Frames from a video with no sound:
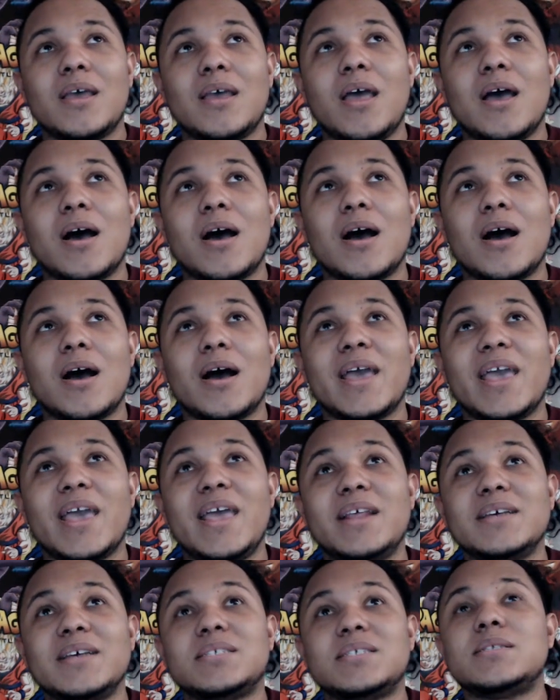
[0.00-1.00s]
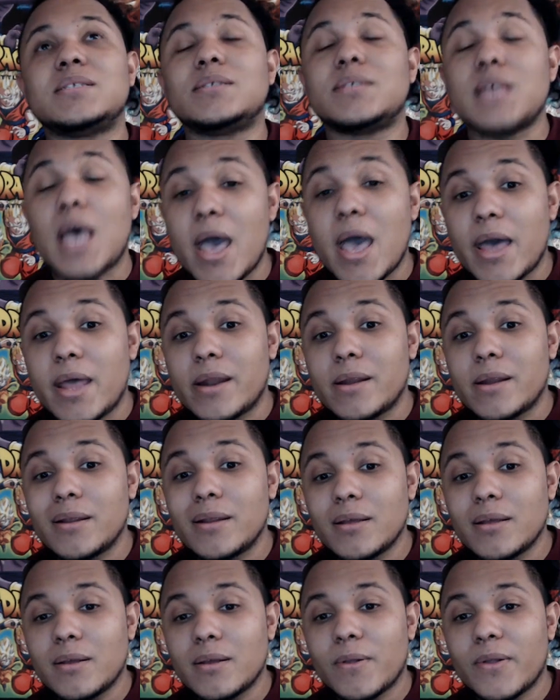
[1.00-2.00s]
it is said
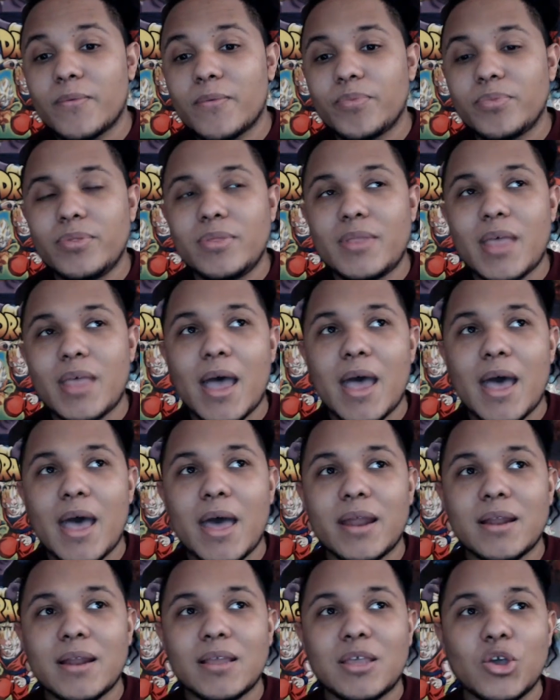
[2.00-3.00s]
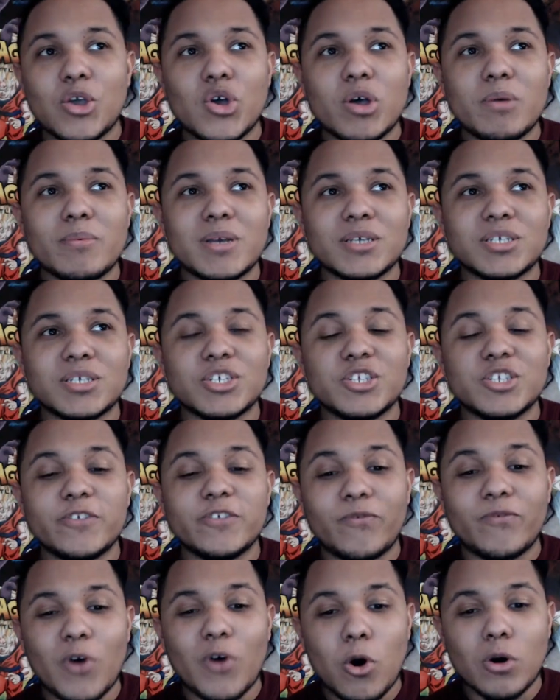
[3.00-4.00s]
that Gilgamesh's
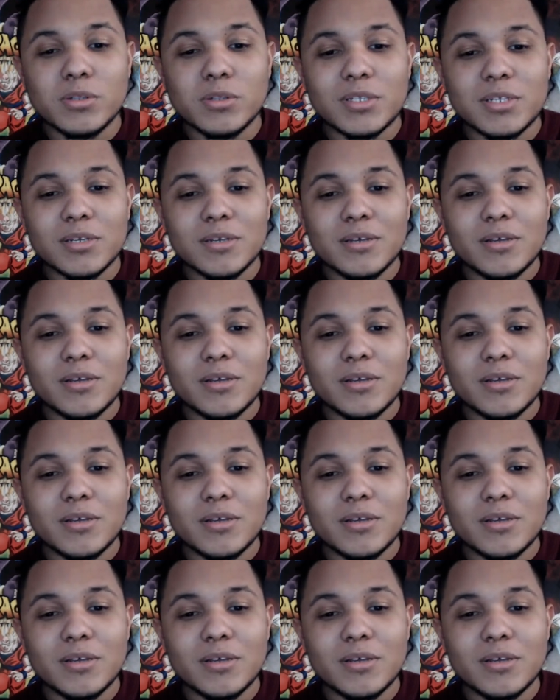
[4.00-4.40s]
vault